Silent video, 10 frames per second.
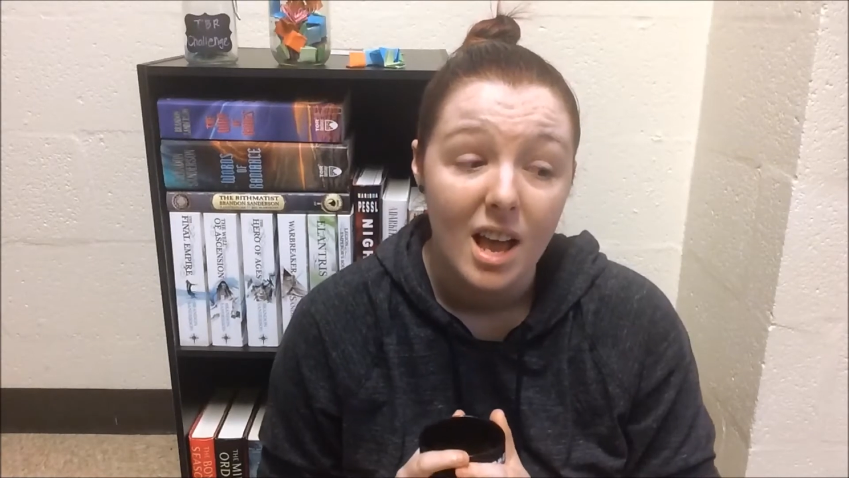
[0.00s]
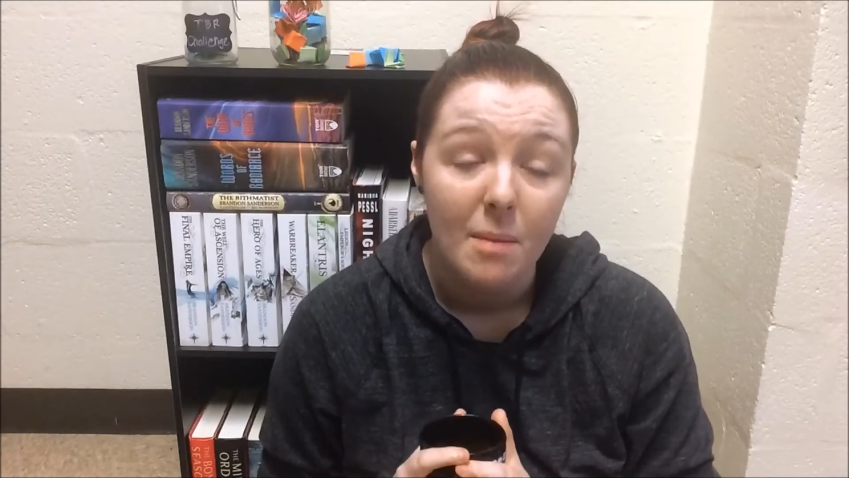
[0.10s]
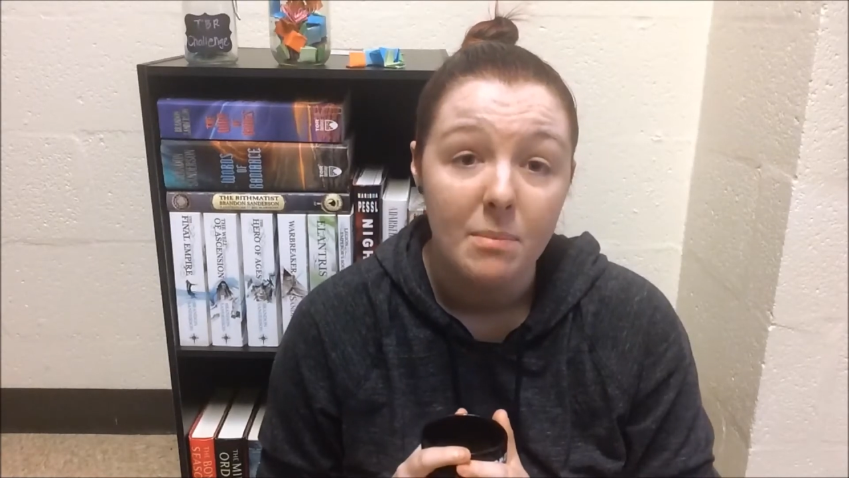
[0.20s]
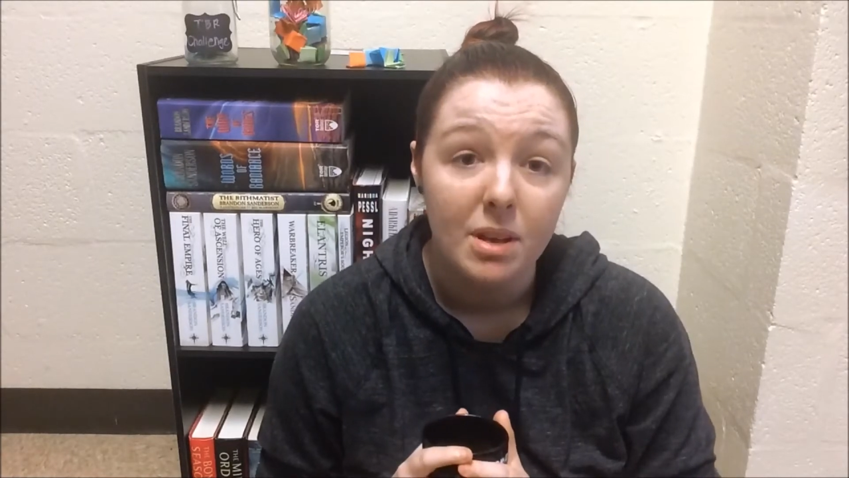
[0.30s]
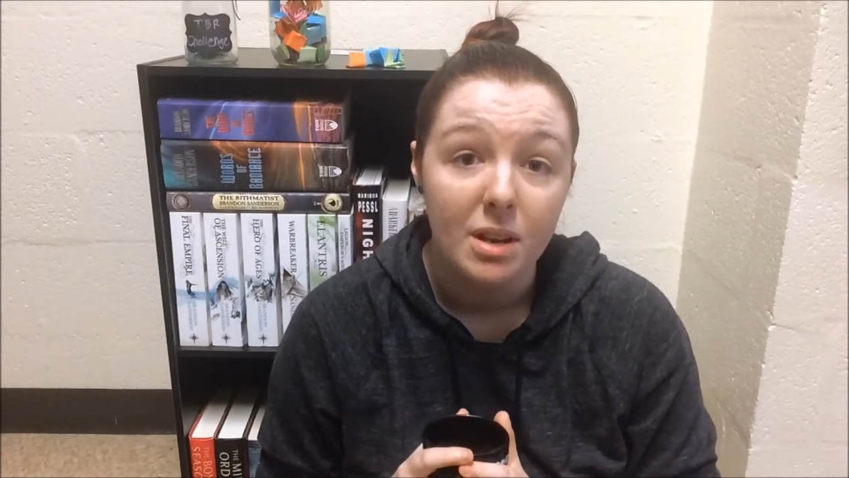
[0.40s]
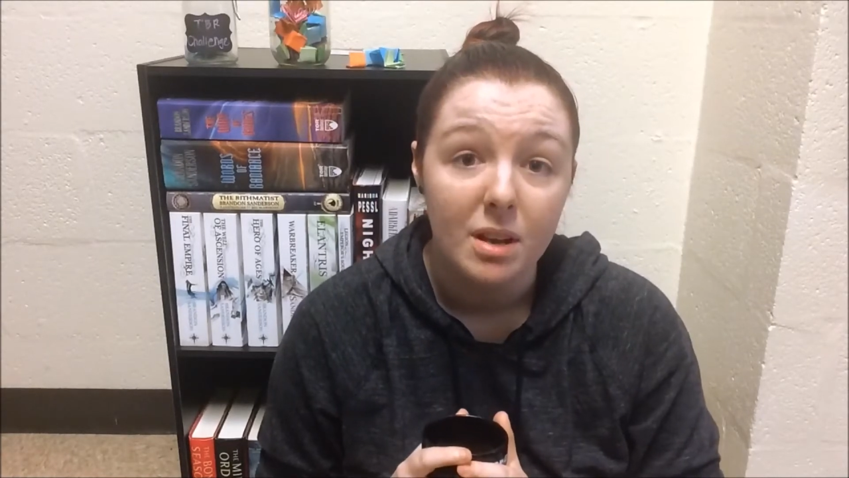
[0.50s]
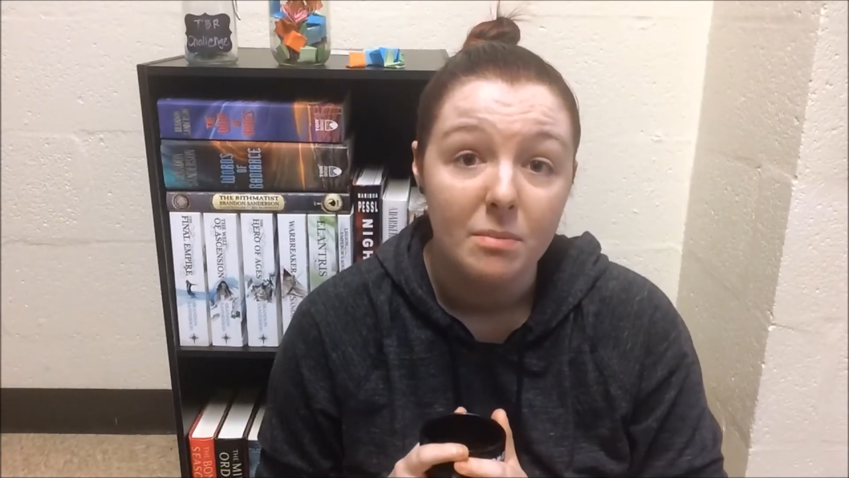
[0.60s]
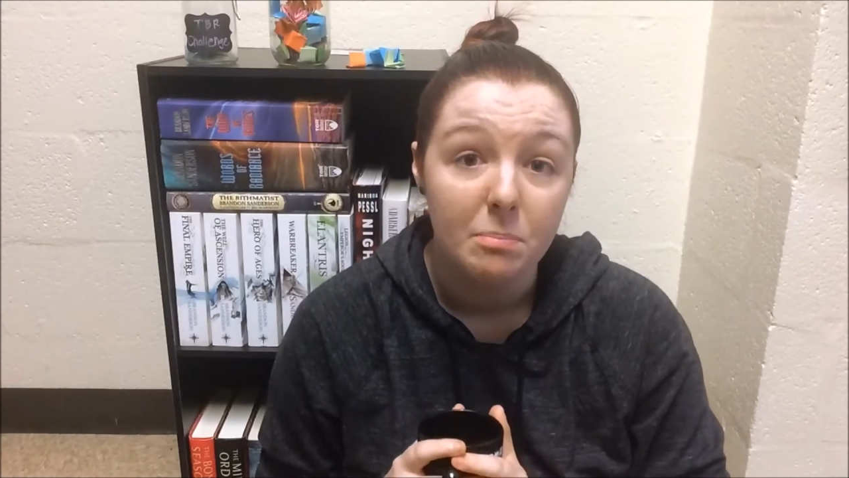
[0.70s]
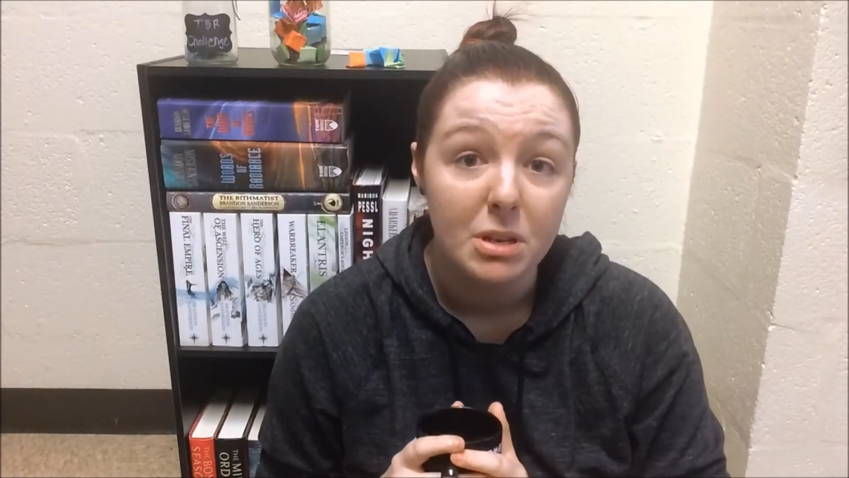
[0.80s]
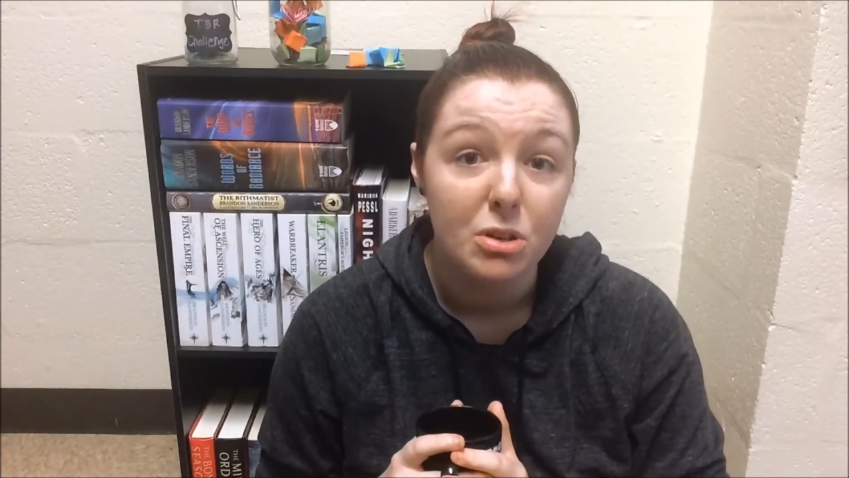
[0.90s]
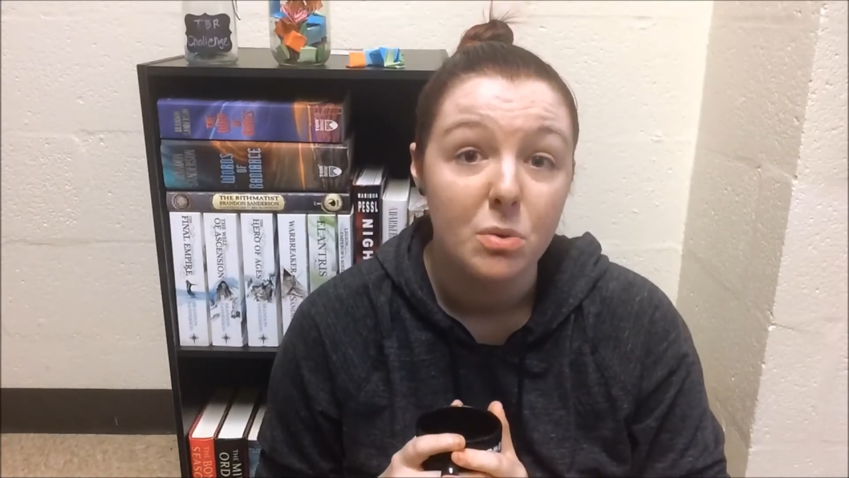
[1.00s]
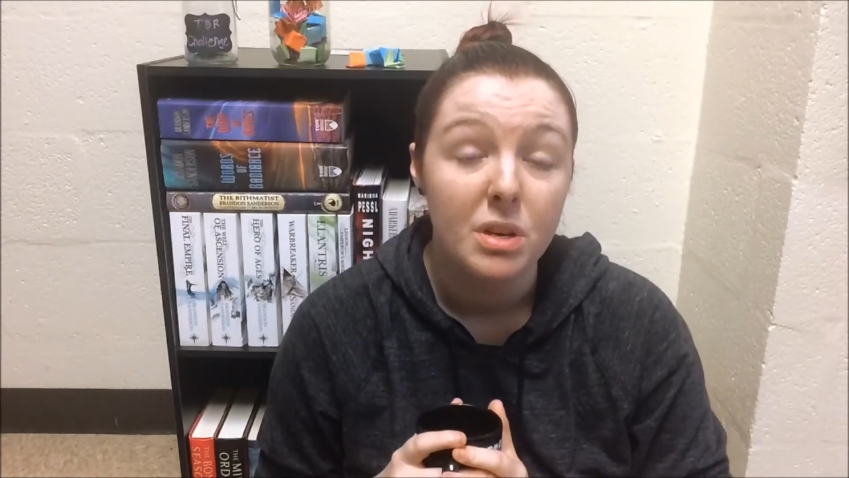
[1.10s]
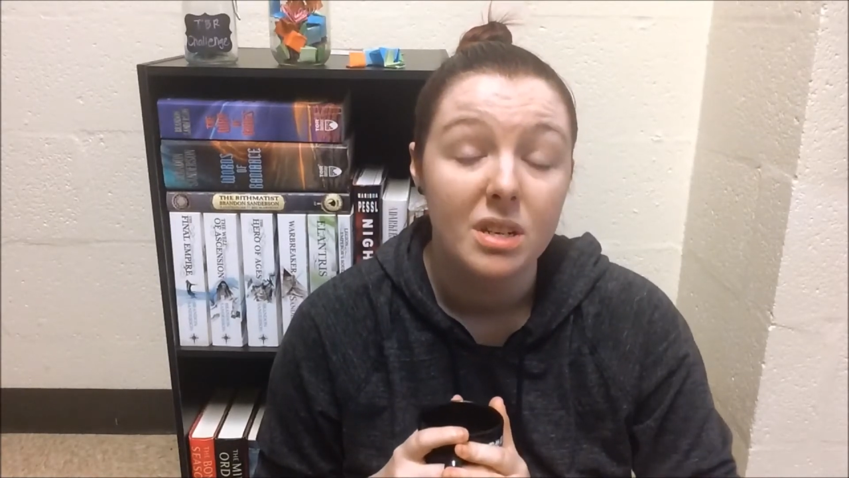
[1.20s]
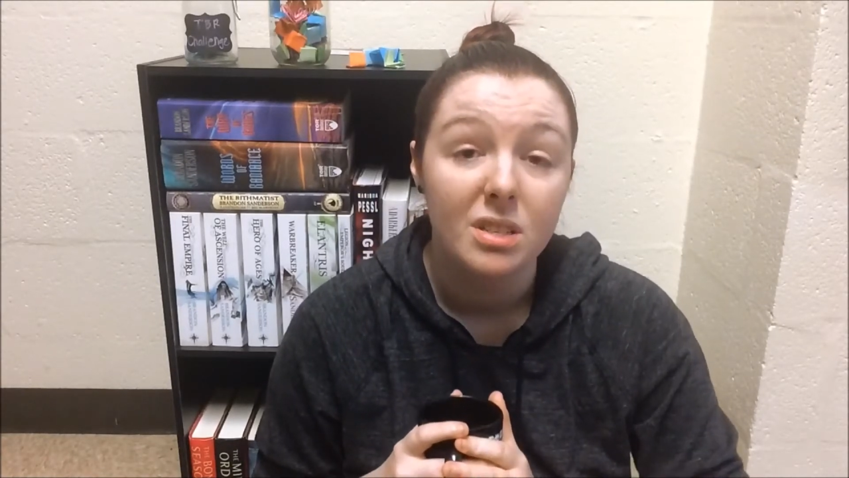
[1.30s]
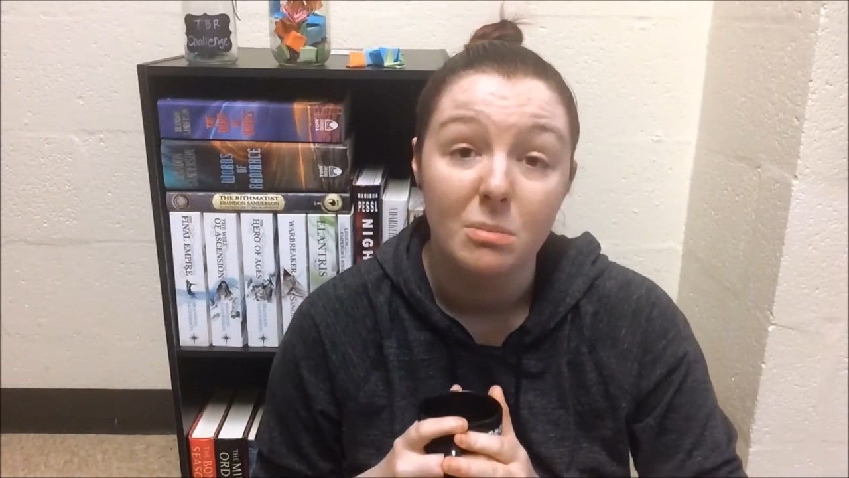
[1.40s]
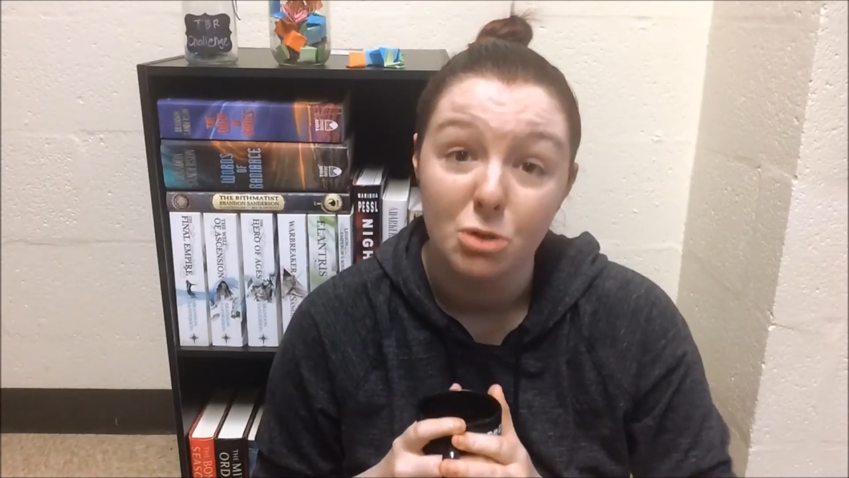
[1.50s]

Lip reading: am gonna be doing some